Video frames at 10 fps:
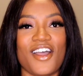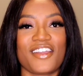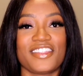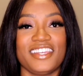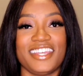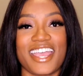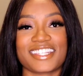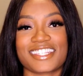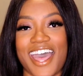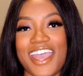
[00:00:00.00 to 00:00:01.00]
are the
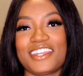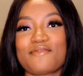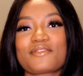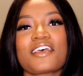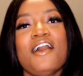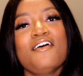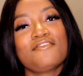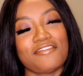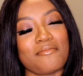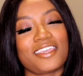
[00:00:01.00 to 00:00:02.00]
next items
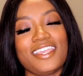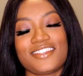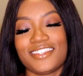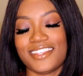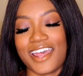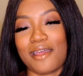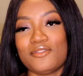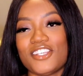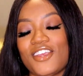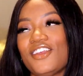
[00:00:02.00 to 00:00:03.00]
from the kitchen that
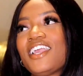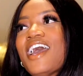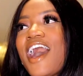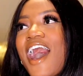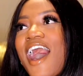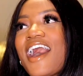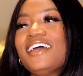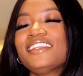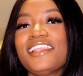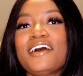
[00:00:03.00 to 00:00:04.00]
I'm sharing.
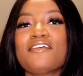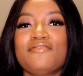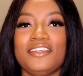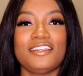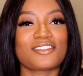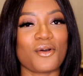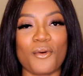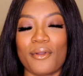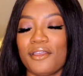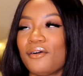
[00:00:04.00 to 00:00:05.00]
I love these
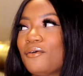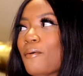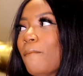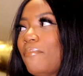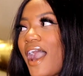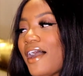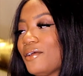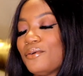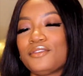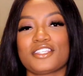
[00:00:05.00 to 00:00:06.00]
oil
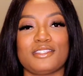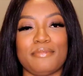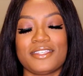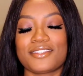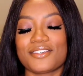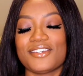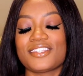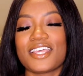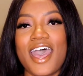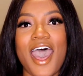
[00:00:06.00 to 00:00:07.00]
bottle
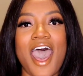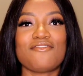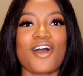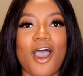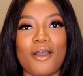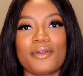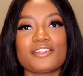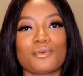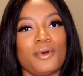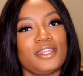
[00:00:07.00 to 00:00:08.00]
dispensers. I've
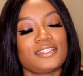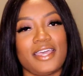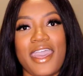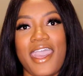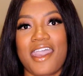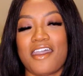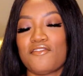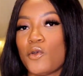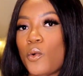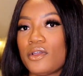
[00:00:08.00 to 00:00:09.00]
always wanted to
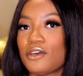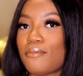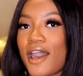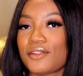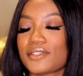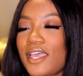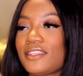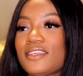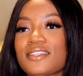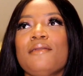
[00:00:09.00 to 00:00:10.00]
have oil bottles
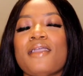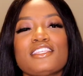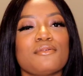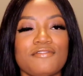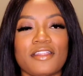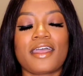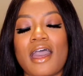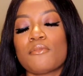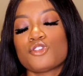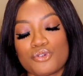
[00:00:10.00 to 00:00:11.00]
like this. It makes me feel
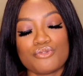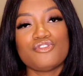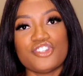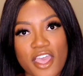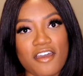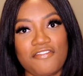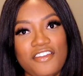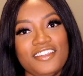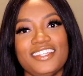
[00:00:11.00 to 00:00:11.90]
like I'm a true chef.